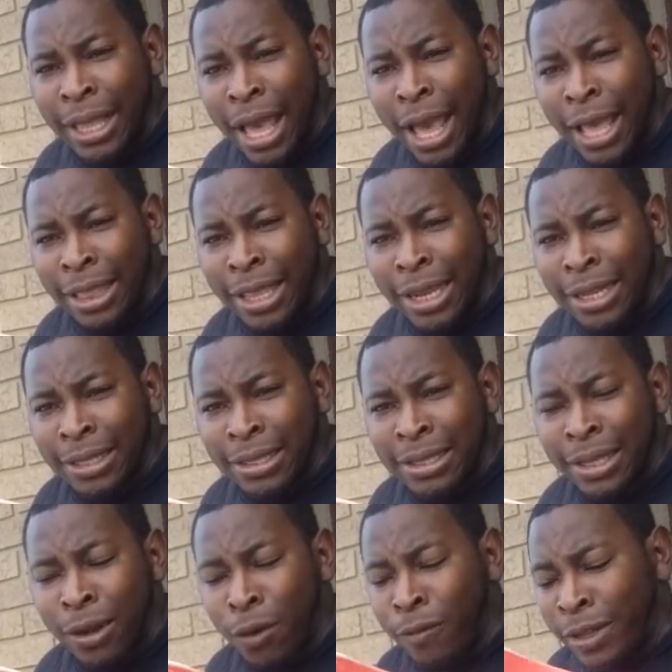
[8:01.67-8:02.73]
I let it
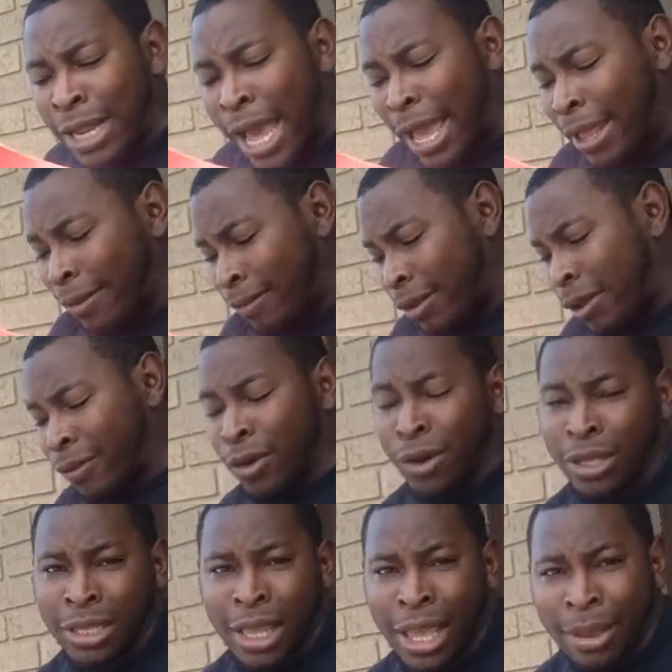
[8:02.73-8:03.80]
sit overnight, of
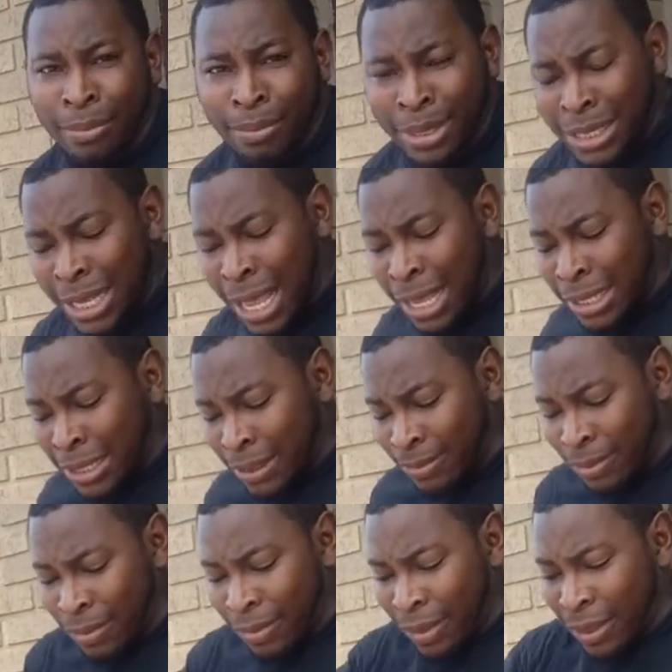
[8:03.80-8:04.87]
course. And besides,
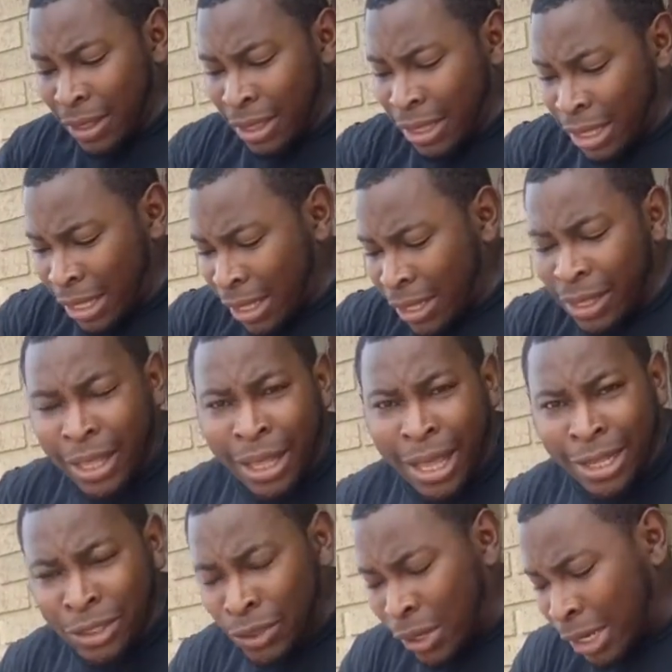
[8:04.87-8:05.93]

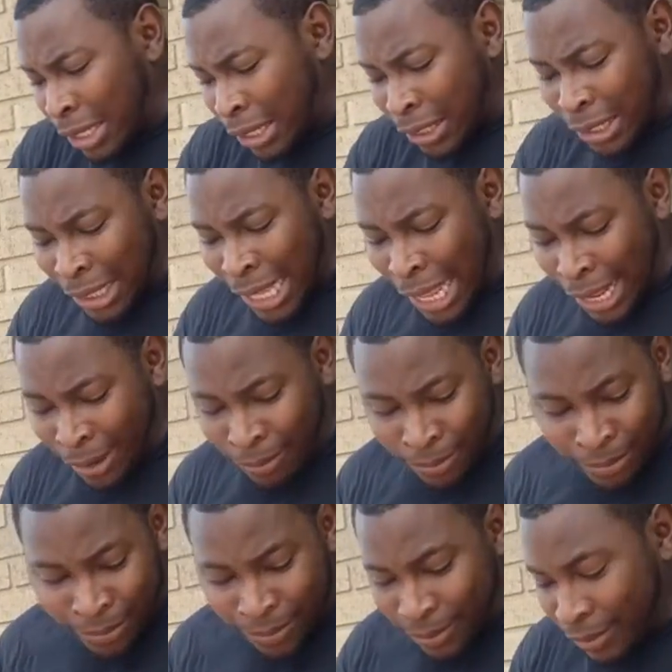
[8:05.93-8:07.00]
I started a little late.
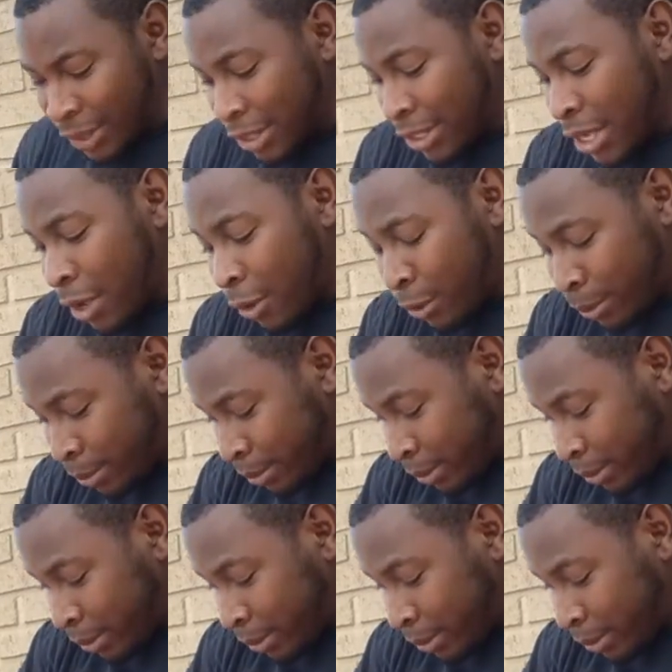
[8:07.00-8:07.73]
So